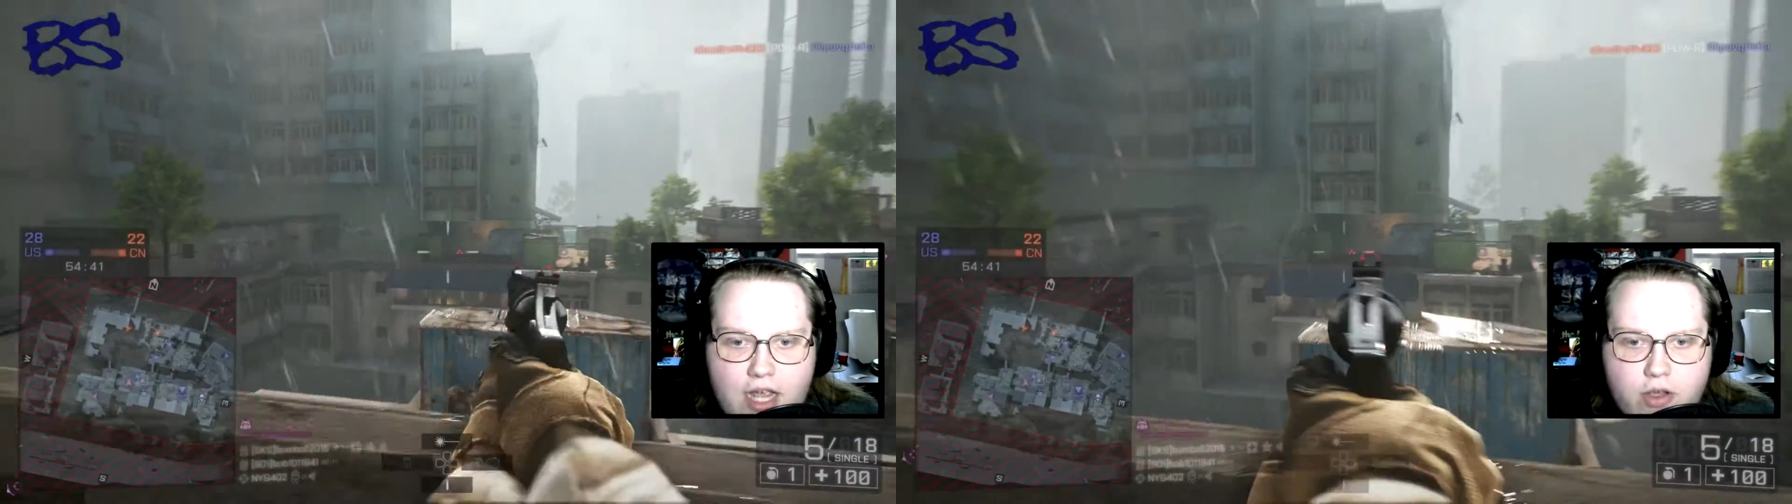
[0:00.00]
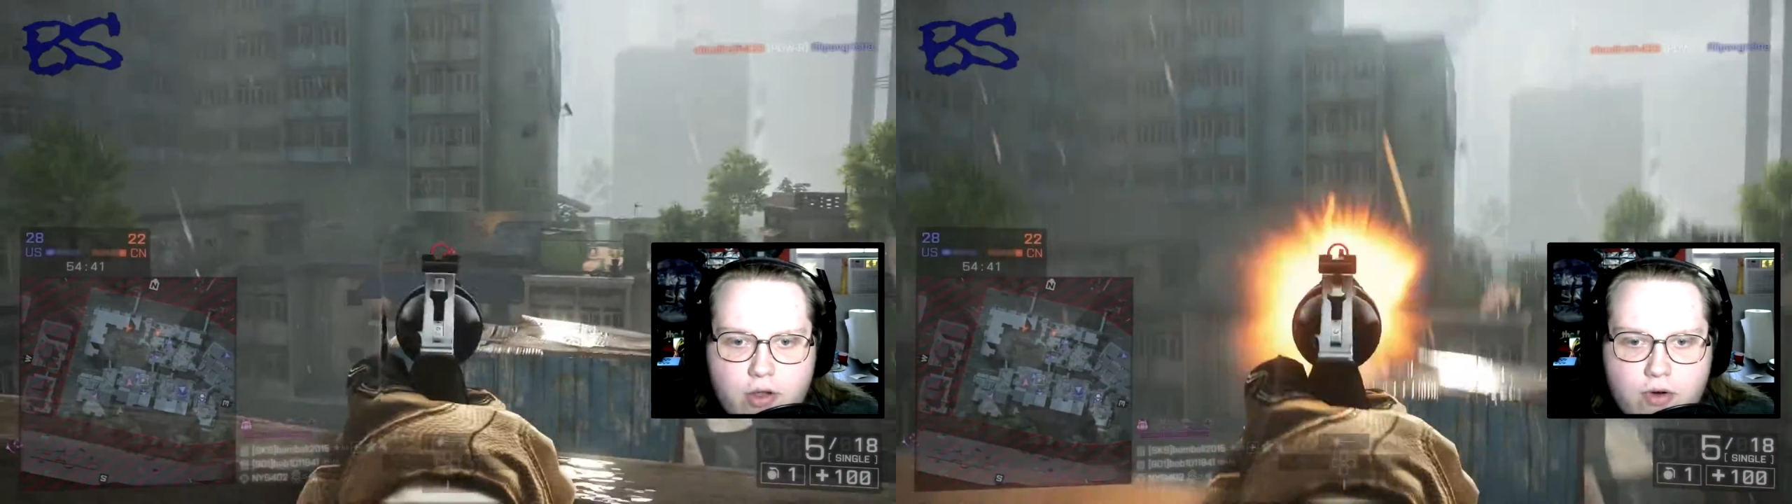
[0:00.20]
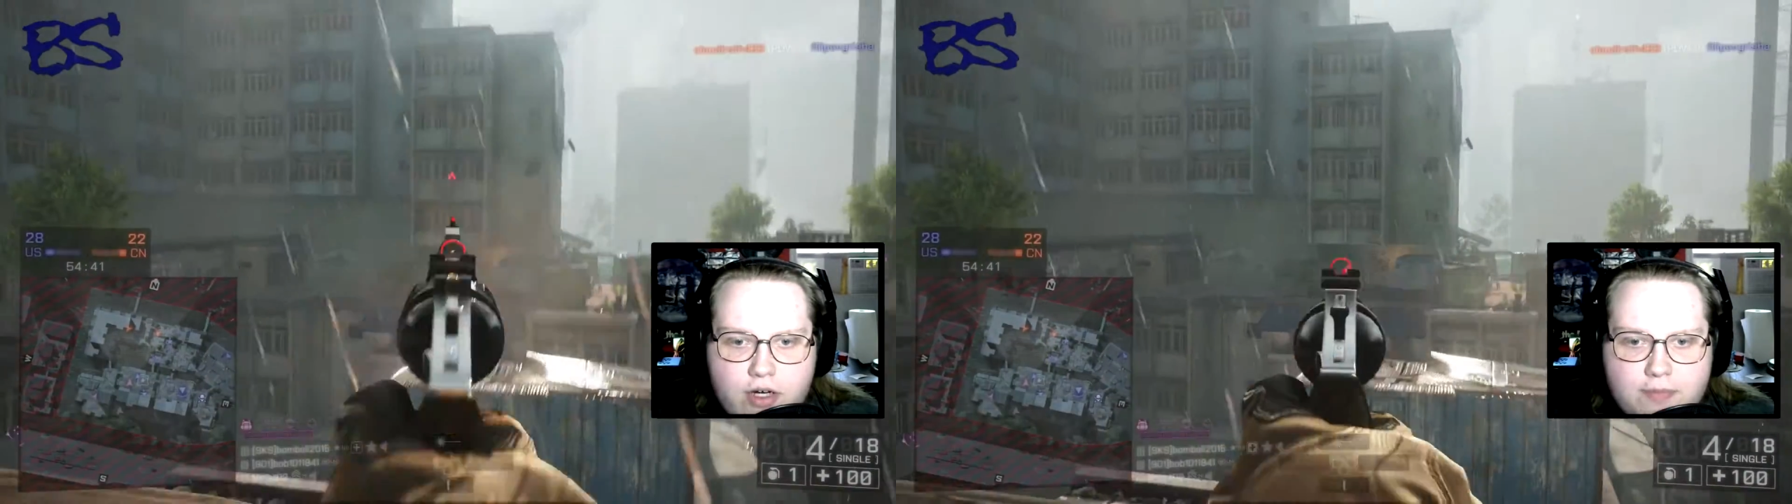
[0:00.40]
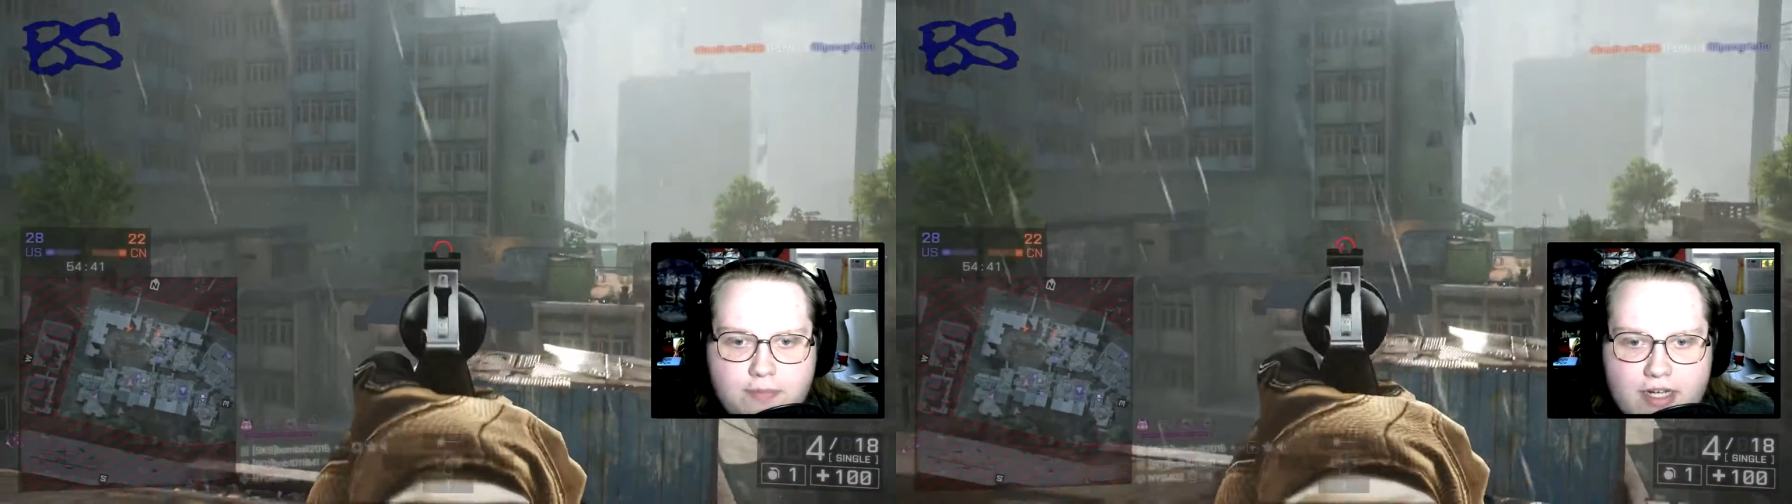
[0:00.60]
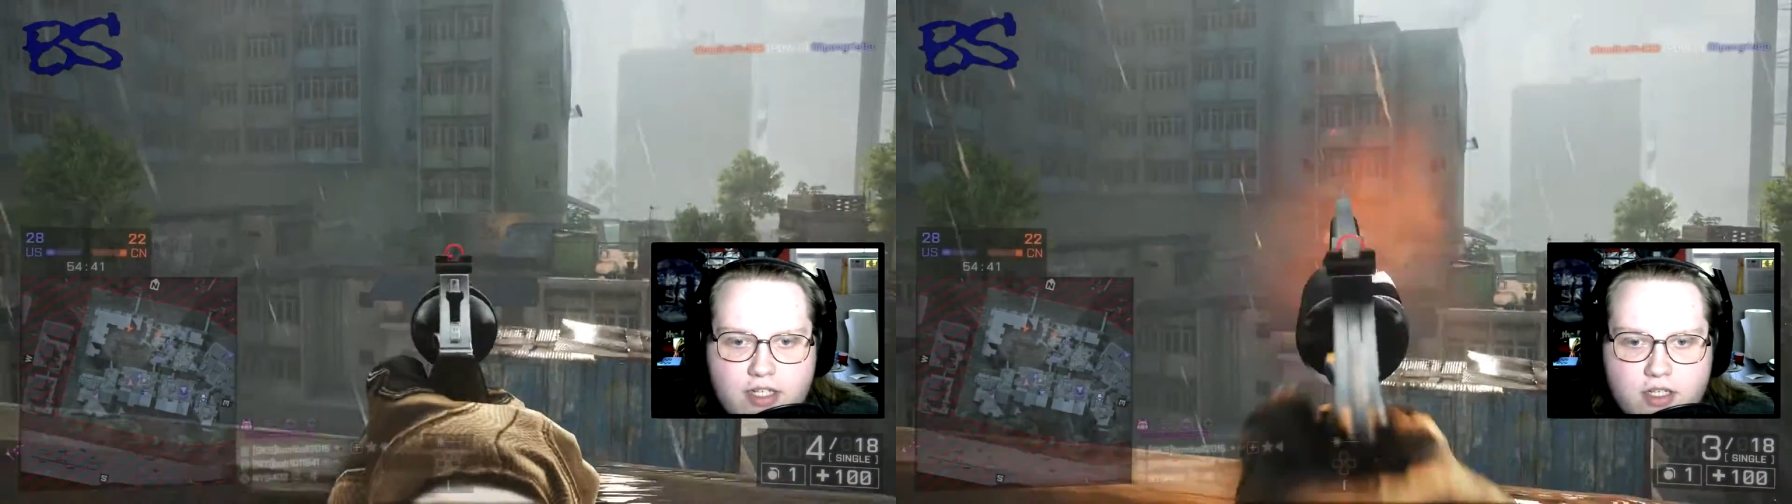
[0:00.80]
you were
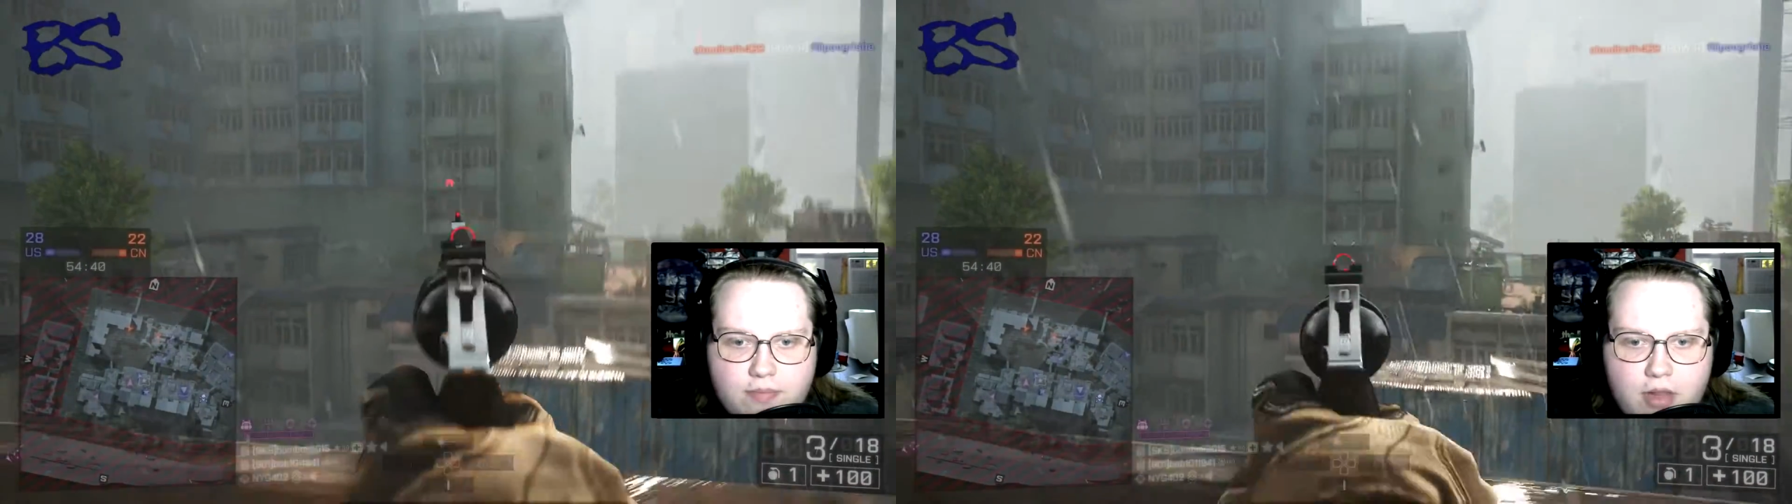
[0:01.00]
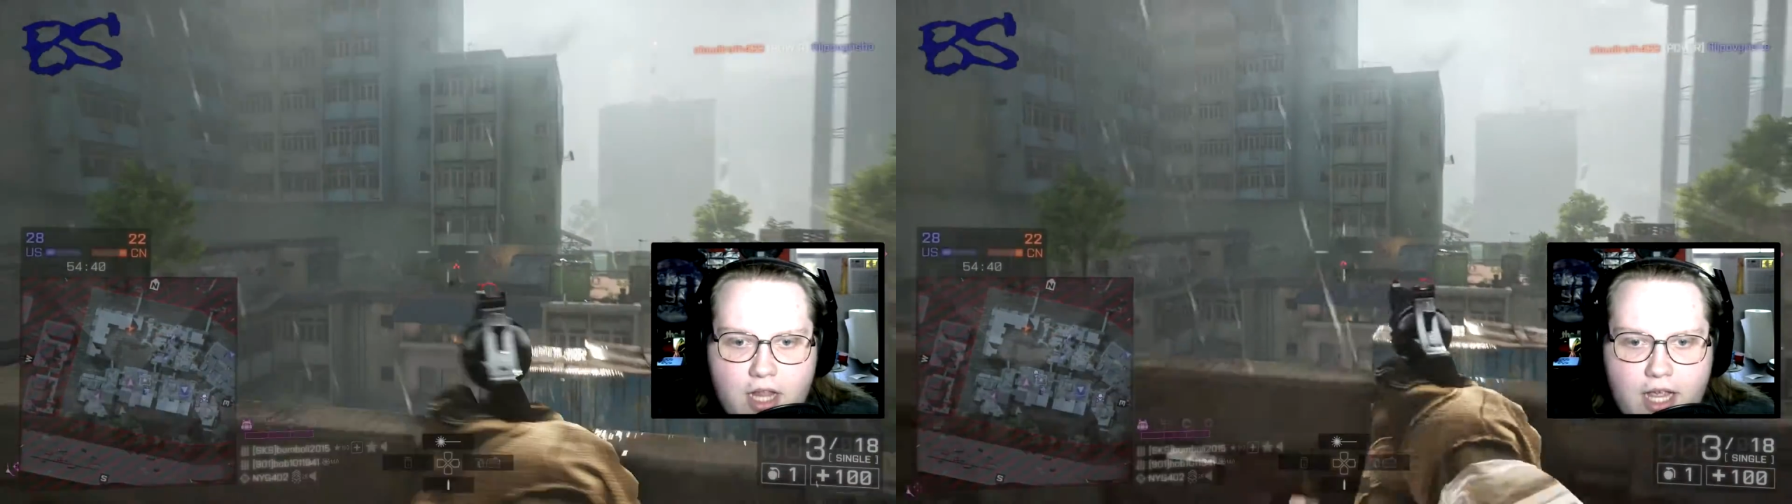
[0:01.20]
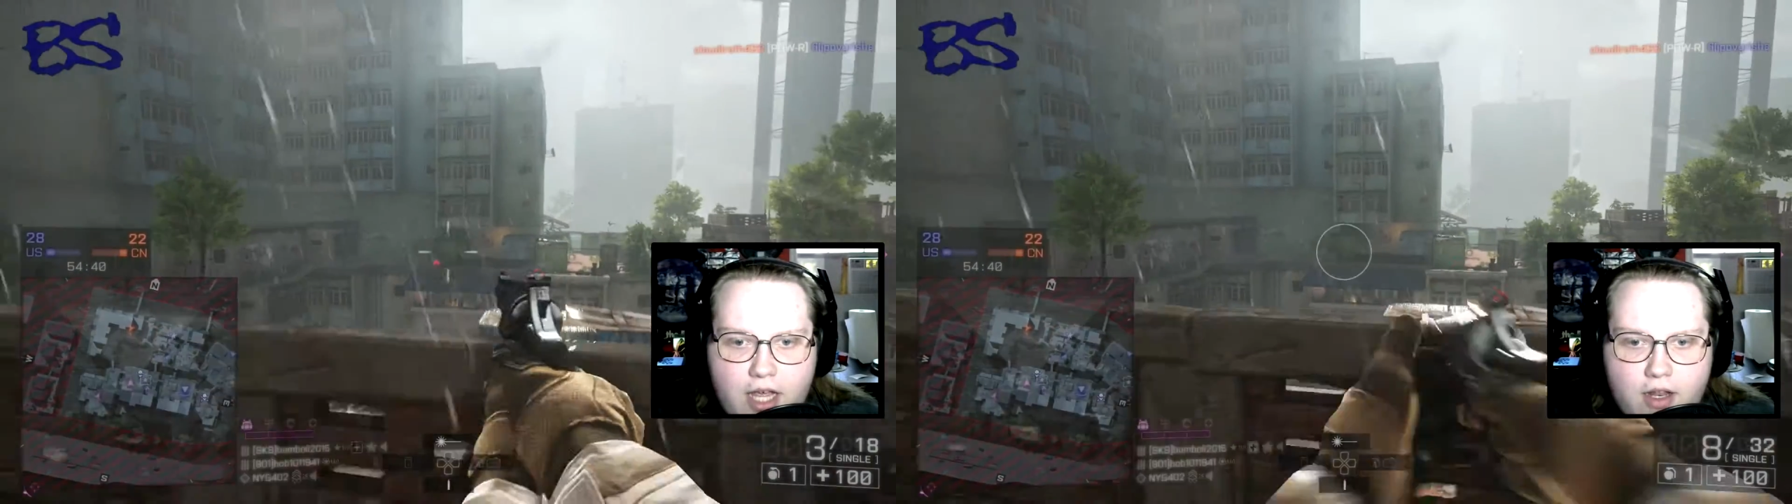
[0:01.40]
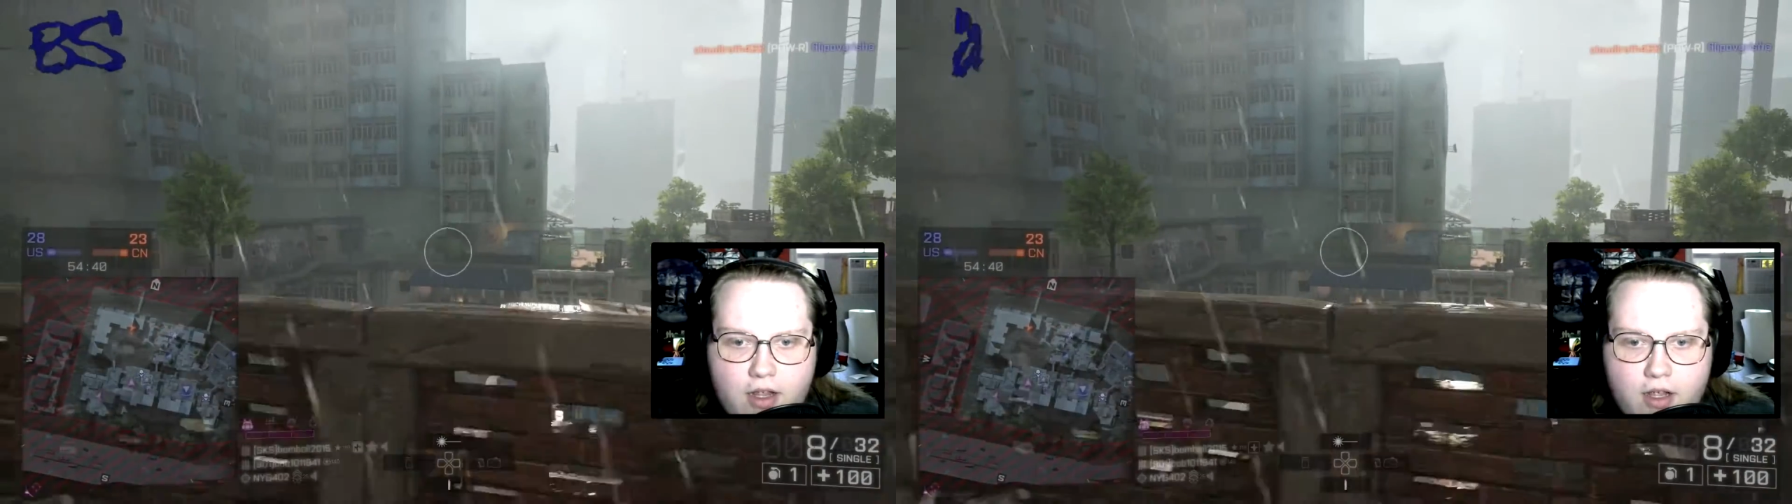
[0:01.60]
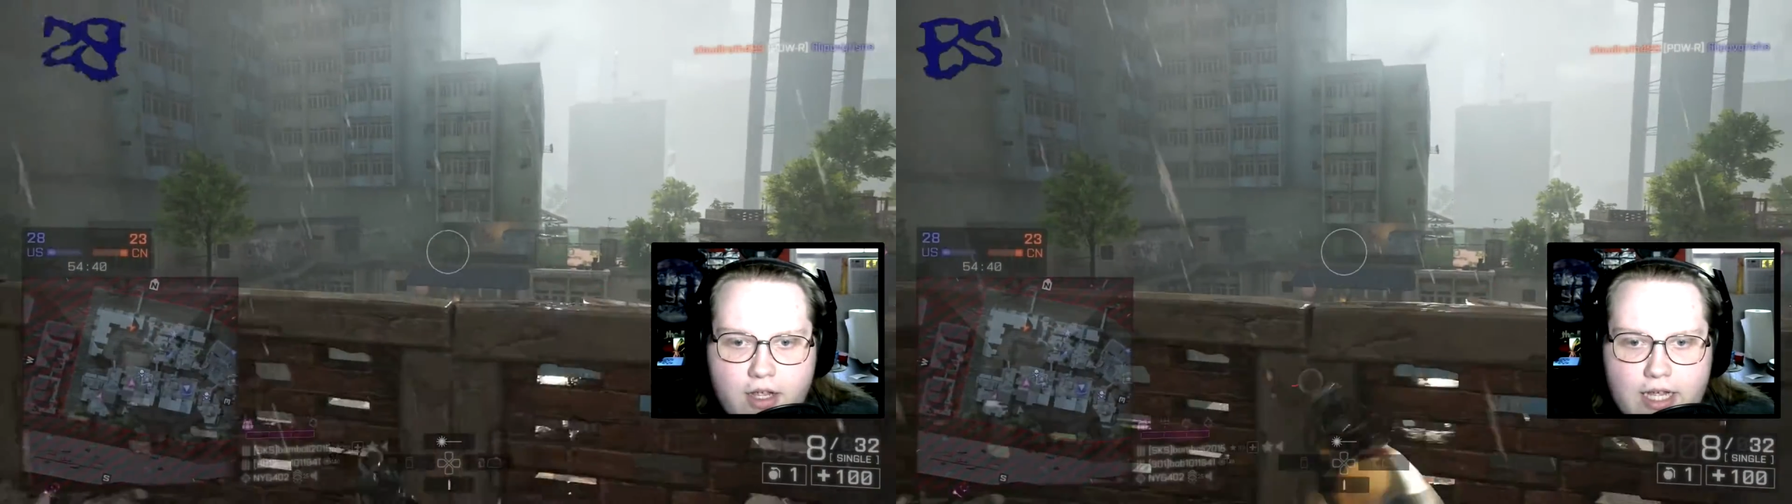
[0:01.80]
expected to play it
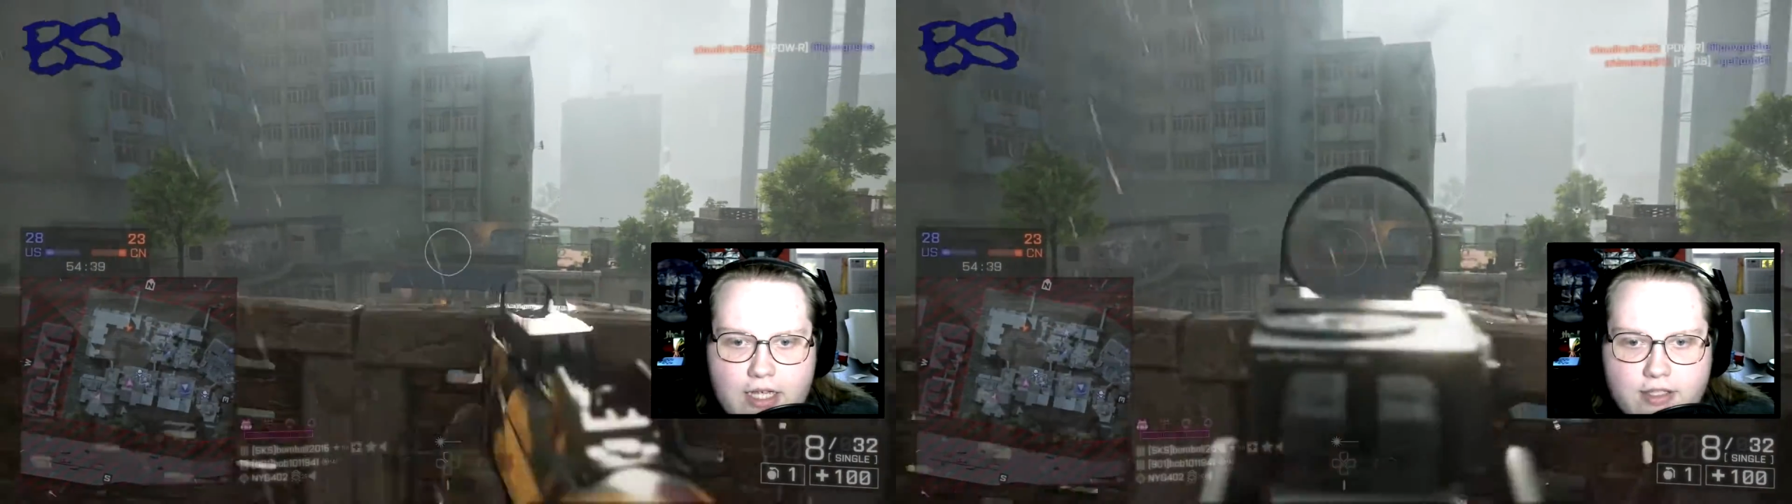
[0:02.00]
is